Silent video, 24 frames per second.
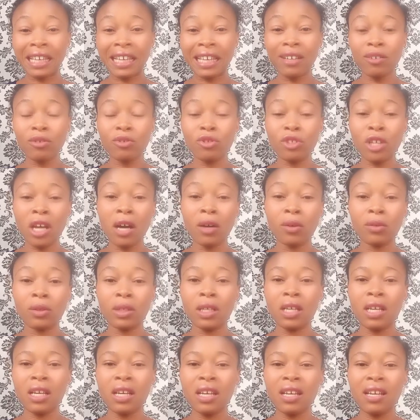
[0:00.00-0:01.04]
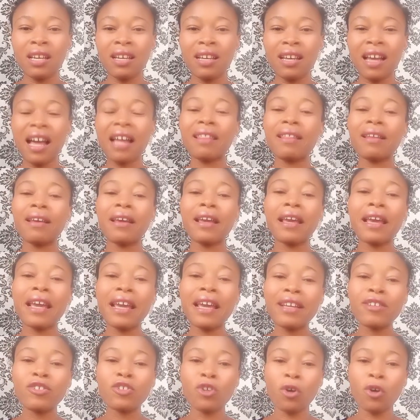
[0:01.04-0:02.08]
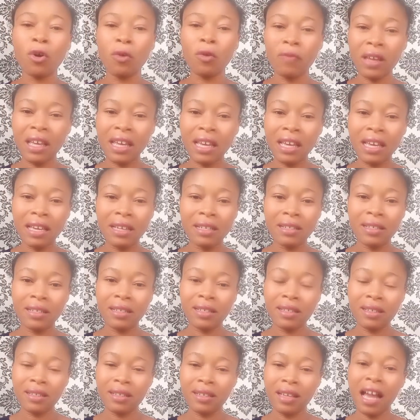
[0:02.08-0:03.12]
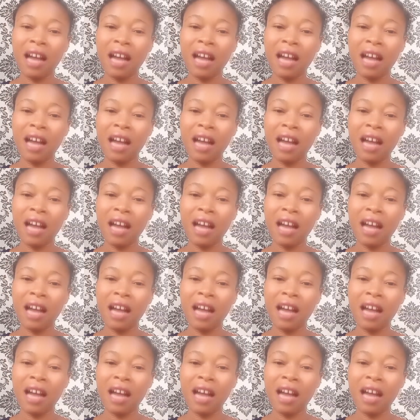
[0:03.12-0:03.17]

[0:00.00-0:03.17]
girl child at the age of 8.